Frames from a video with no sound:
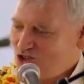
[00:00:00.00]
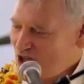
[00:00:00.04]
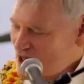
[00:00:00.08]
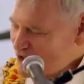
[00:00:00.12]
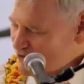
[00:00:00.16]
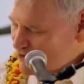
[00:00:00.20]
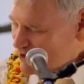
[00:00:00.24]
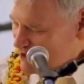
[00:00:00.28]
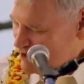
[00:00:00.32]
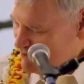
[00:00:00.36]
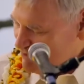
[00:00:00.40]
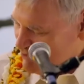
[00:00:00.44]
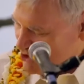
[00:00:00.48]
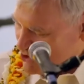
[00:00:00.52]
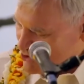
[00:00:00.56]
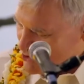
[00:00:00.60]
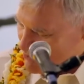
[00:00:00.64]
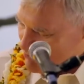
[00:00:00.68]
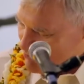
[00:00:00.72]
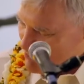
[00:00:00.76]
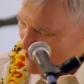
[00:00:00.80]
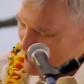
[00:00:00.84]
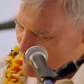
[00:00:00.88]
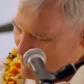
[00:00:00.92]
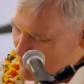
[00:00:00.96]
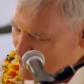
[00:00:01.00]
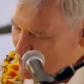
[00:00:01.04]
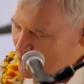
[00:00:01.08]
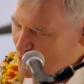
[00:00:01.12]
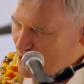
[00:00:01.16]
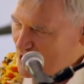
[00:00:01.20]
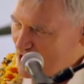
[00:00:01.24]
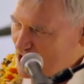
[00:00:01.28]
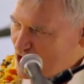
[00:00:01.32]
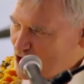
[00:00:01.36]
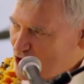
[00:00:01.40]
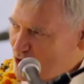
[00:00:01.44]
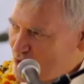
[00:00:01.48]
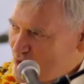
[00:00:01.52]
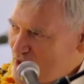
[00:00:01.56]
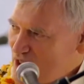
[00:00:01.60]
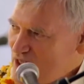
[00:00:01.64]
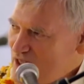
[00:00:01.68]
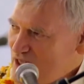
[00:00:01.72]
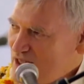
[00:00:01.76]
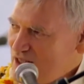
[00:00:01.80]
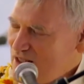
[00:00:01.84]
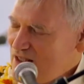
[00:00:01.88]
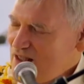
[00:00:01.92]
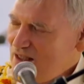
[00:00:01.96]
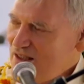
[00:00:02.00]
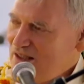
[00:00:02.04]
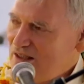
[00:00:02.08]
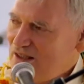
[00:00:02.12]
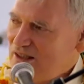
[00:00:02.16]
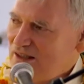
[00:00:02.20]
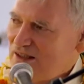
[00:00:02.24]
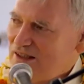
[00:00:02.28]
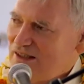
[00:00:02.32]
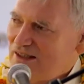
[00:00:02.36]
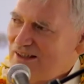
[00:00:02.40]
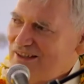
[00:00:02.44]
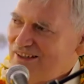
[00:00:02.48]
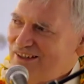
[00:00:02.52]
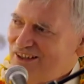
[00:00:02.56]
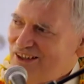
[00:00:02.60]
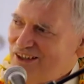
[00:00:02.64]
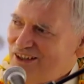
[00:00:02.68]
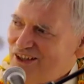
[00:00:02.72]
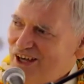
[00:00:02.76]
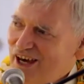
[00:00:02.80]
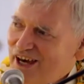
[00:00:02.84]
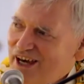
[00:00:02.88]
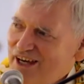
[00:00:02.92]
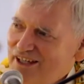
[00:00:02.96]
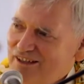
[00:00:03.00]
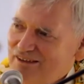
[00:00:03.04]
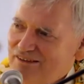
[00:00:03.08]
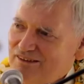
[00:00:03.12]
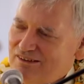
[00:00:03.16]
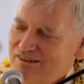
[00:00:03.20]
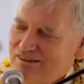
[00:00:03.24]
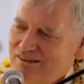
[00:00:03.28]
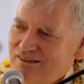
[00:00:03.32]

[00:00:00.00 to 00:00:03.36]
generally most people will agree that